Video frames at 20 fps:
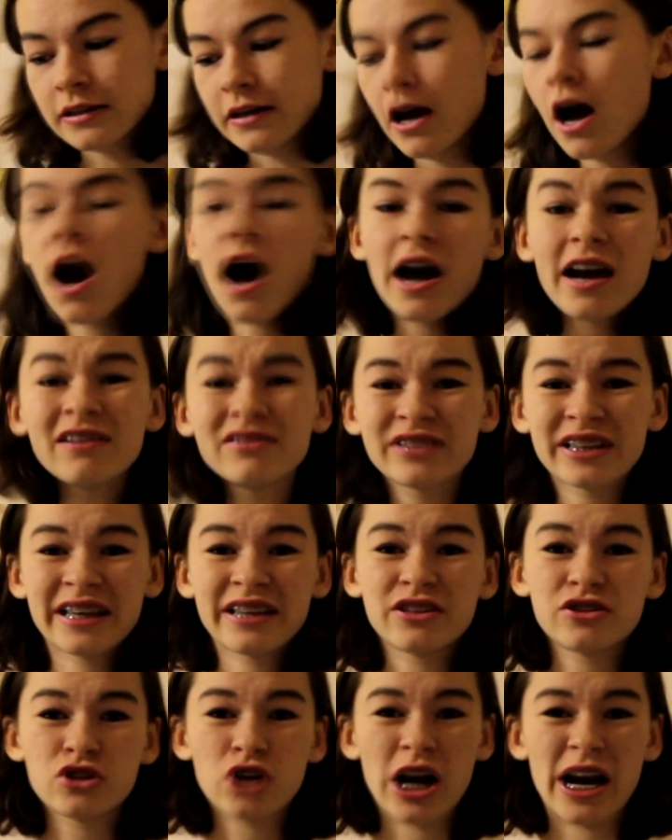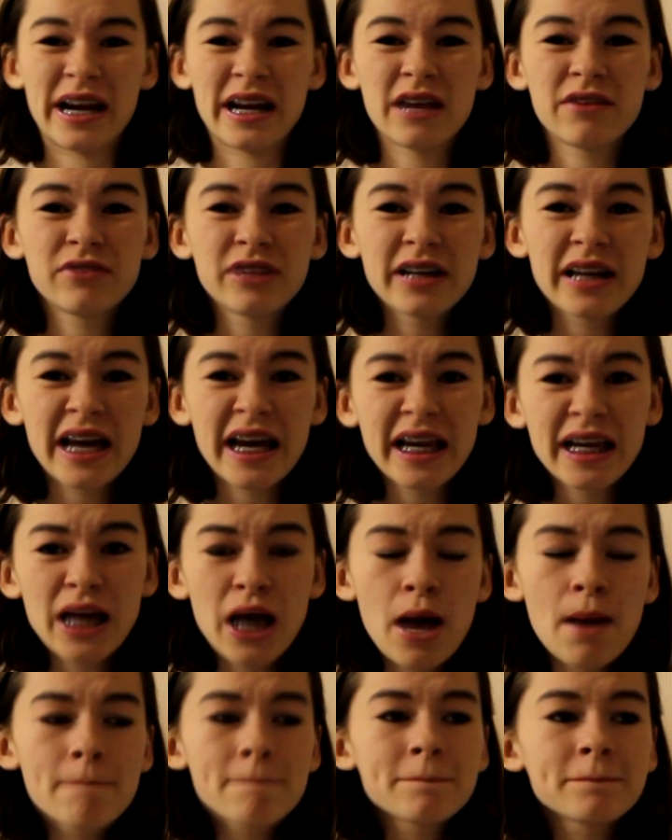and I have to get the train every day.
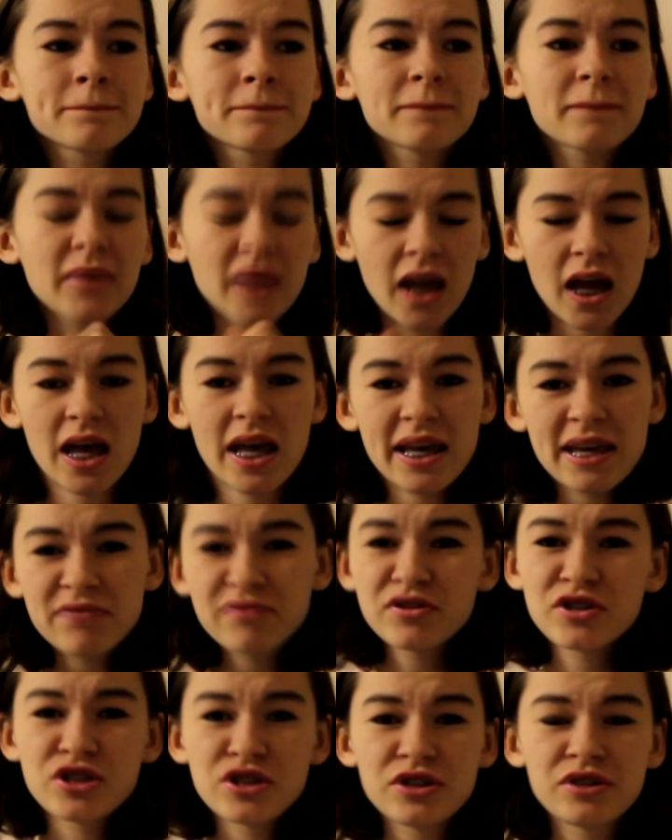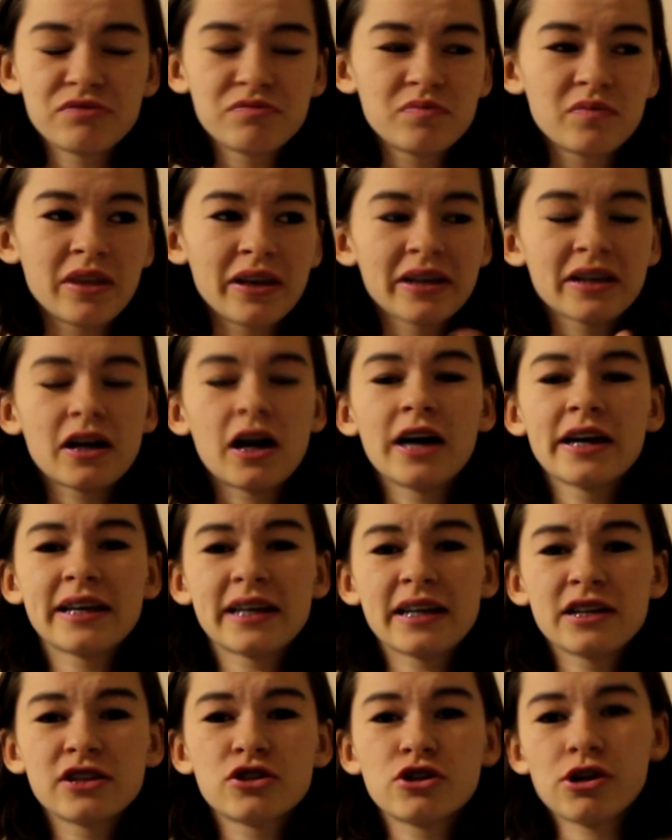Even like I
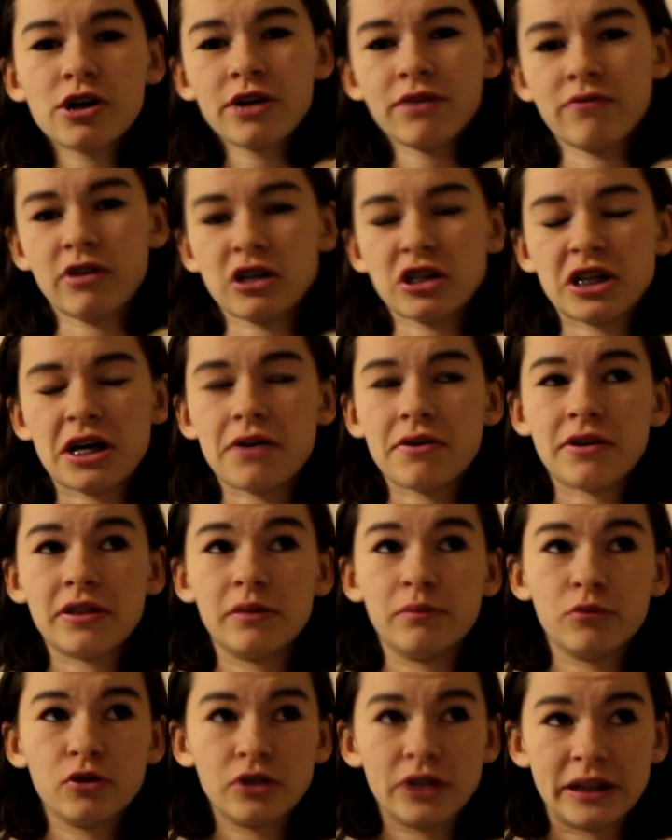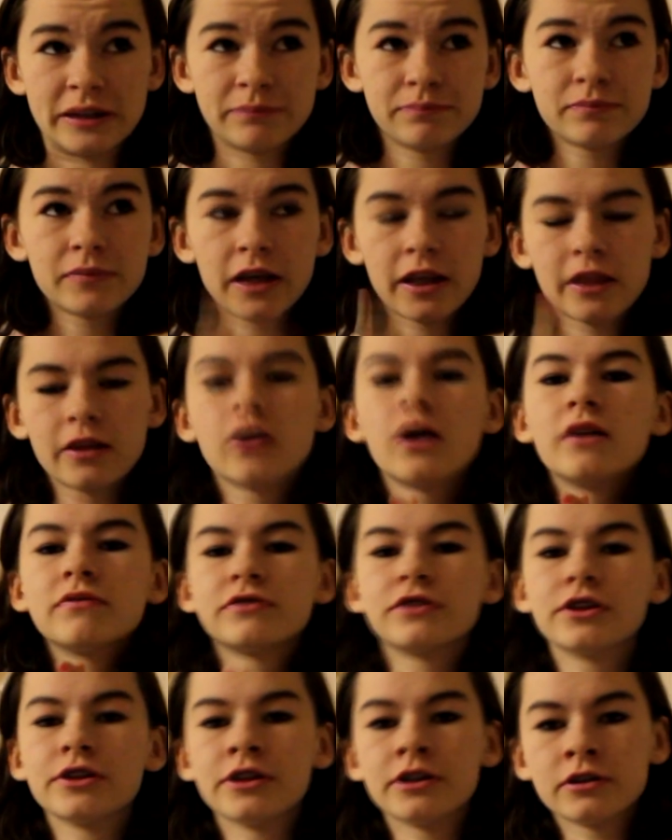get it during rush hour in the morning. In the
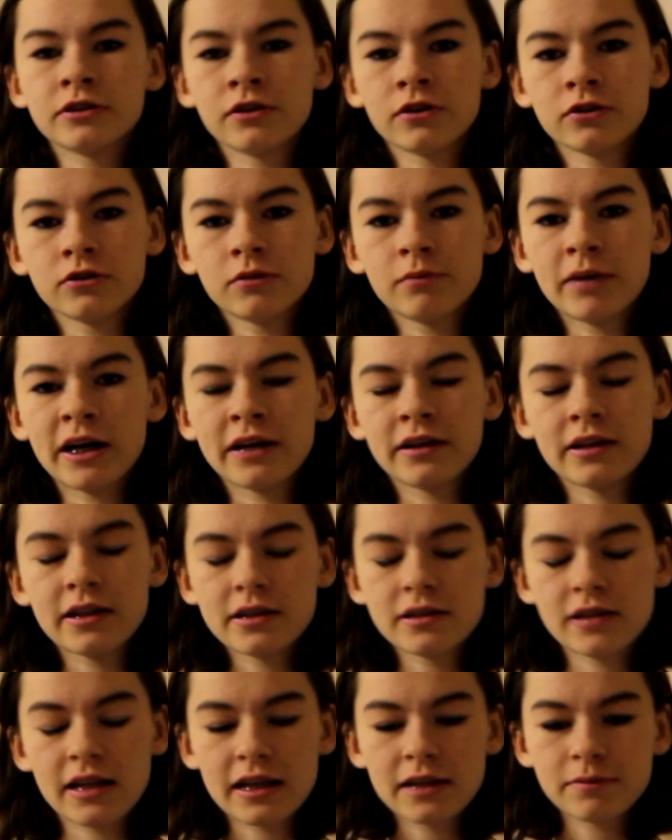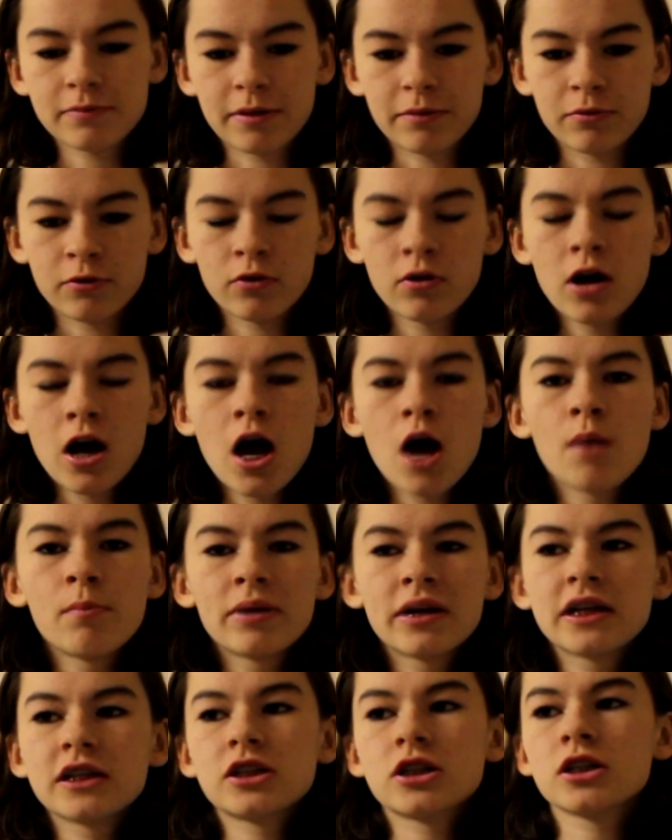afternoon it's not so bad, there's less people.
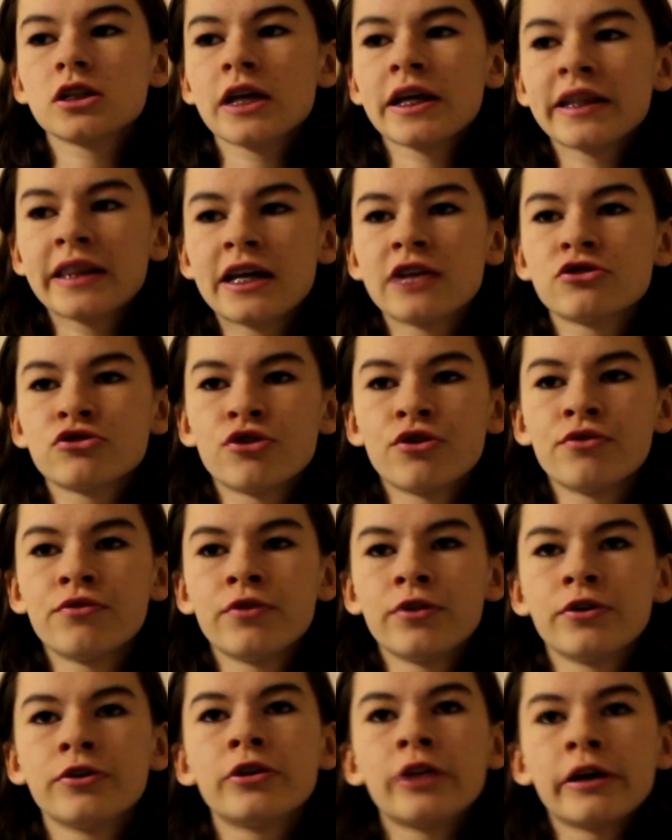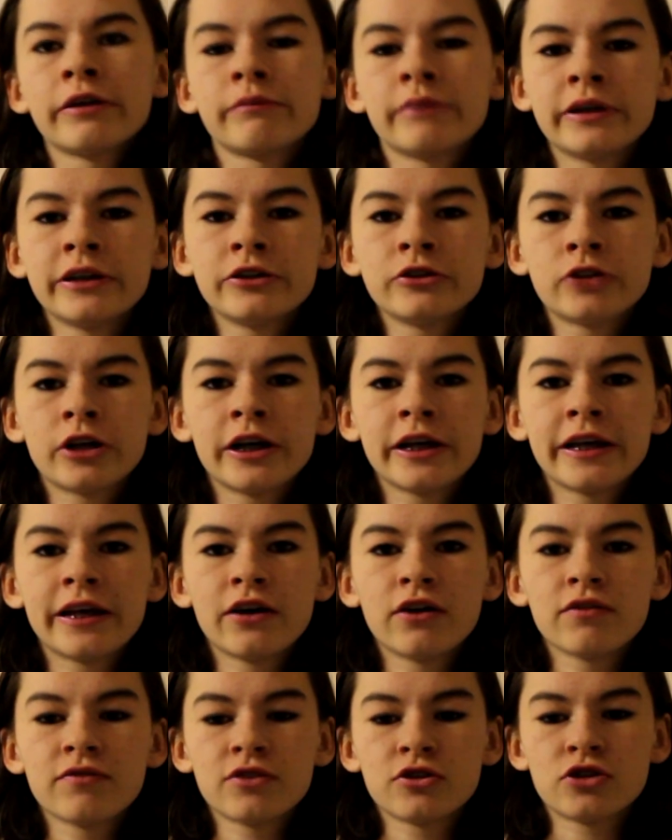But it's just like they're so rude. Like when you try and
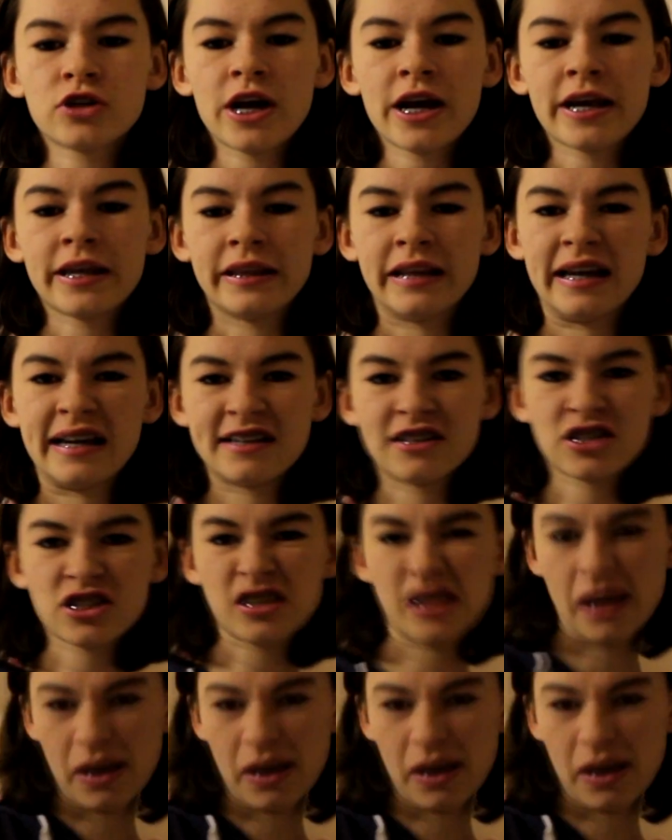get off the train, they're just